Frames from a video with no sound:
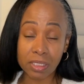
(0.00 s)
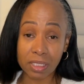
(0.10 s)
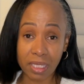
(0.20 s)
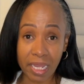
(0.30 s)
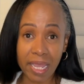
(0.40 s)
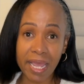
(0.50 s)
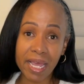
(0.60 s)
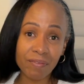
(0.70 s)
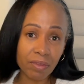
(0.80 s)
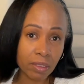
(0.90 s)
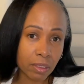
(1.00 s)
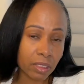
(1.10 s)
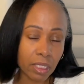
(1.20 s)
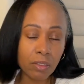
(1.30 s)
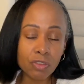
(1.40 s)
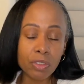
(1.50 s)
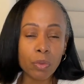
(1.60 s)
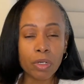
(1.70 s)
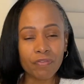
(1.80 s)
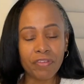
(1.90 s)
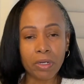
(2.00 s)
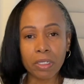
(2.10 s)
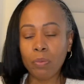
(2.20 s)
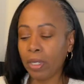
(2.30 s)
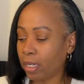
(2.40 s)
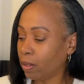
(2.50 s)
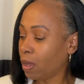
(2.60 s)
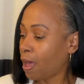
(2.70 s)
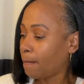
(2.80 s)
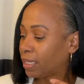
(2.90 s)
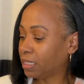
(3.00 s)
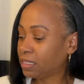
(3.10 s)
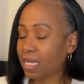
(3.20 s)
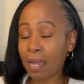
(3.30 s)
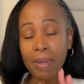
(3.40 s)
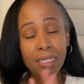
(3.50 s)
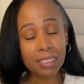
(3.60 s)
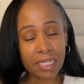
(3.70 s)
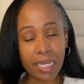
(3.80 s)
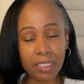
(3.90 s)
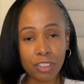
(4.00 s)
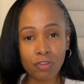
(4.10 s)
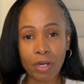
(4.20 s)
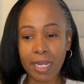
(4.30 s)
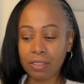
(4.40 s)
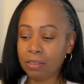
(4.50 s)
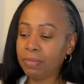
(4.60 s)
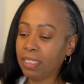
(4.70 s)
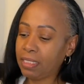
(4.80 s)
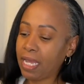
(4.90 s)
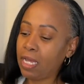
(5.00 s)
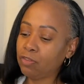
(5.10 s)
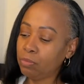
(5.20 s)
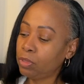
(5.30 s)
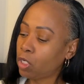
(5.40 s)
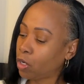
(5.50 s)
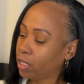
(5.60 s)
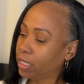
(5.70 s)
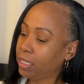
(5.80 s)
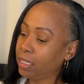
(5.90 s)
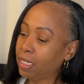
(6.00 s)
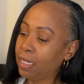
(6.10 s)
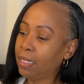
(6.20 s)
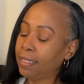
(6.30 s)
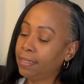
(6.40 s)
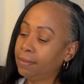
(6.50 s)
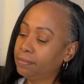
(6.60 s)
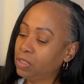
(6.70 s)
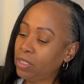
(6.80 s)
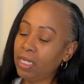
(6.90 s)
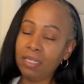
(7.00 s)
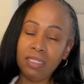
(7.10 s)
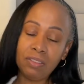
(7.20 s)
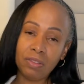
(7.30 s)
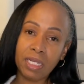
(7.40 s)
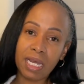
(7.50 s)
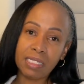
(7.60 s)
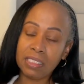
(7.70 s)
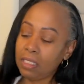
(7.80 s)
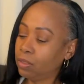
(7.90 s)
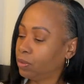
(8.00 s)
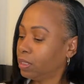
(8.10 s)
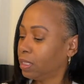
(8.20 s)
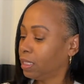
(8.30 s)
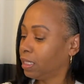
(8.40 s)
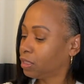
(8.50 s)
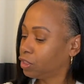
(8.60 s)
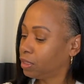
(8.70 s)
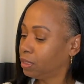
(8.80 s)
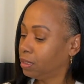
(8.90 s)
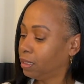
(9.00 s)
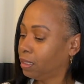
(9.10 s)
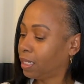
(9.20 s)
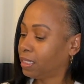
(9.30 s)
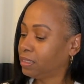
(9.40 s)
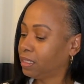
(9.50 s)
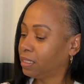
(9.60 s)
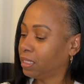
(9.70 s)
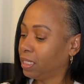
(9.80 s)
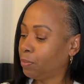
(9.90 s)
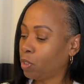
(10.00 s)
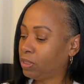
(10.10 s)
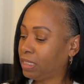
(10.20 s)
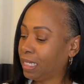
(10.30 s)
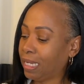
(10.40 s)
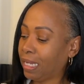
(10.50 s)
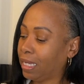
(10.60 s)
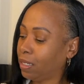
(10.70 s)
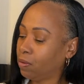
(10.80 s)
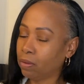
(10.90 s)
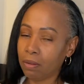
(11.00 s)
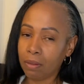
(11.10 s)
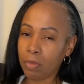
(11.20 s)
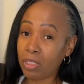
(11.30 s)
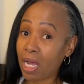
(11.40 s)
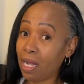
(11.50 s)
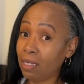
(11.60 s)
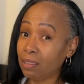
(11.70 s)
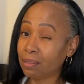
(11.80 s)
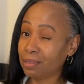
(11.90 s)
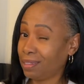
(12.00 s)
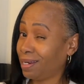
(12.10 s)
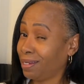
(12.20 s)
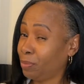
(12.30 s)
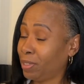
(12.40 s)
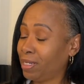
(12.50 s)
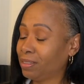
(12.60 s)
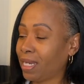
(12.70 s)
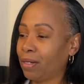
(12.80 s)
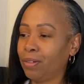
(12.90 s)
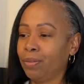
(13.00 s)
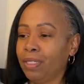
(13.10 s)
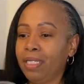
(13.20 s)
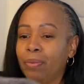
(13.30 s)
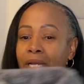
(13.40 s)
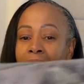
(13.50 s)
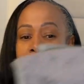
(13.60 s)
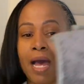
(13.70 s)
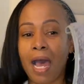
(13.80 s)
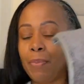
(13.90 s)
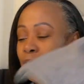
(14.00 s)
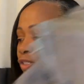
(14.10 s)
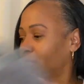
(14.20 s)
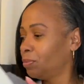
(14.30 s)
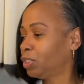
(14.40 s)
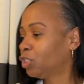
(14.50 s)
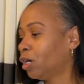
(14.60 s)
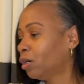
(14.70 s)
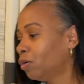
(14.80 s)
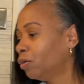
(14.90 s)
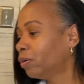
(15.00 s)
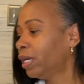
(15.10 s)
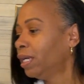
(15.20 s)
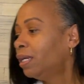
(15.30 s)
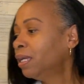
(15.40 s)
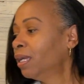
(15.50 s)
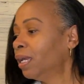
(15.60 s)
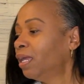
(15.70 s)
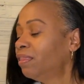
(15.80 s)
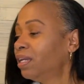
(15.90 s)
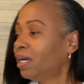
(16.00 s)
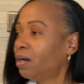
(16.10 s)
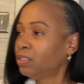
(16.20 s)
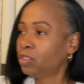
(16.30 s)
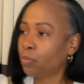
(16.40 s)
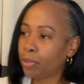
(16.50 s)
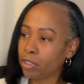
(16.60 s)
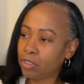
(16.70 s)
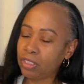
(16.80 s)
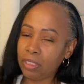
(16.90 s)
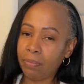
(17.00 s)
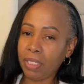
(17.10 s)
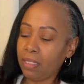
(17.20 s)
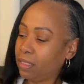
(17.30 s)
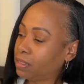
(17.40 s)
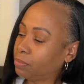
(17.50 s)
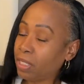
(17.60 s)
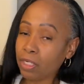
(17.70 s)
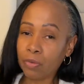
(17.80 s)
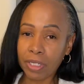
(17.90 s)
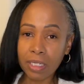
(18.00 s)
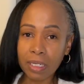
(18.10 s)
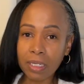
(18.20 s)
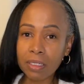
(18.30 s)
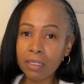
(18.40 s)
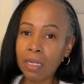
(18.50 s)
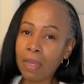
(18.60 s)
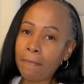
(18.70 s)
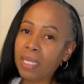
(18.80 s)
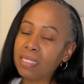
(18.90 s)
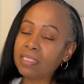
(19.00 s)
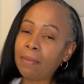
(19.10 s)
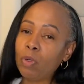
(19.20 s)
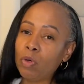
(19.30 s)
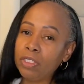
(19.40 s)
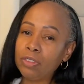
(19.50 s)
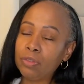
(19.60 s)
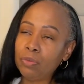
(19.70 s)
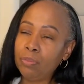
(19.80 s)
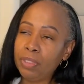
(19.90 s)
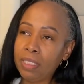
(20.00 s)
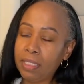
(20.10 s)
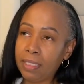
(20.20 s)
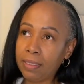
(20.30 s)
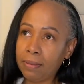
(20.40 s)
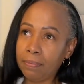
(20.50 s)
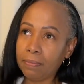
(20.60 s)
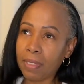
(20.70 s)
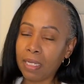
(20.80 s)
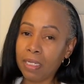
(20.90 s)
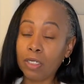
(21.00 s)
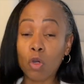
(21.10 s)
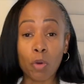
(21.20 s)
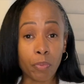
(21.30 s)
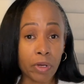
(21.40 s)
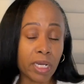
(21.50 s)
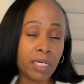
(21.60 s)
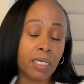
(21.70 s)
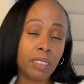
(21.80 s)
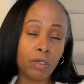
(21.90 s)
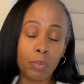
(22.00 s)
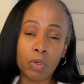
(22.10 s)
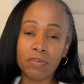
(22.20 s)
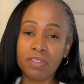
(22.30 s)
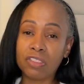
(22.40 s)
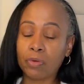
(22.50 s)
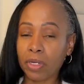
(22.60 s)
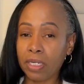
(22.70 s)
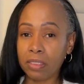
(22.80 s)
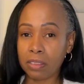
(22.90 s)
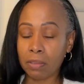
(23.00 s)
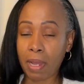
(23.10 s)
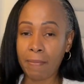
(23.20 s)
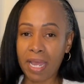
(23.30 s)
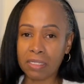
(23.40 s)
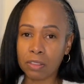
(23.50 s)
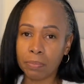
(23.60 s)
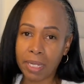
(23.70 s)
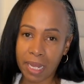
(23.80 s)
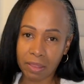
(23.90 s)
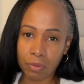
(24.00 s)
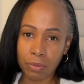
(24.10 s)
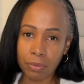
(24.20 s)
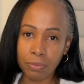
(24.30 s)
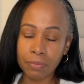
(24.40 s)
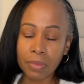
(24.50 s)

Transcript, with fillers: that they have and they usually work fairly well. But this time I decided to try out some towels from Target. Um, so yeah, these are the Casaluna collection. Like I said, the M-O-D-A-L Modal. Is that how you pronounce it? I don't know. Anyway, I purchased them in charcoal gray and then I also purchased them in this mint green color because I'm going to be um, incorporating a little more of this green into my master bathroom.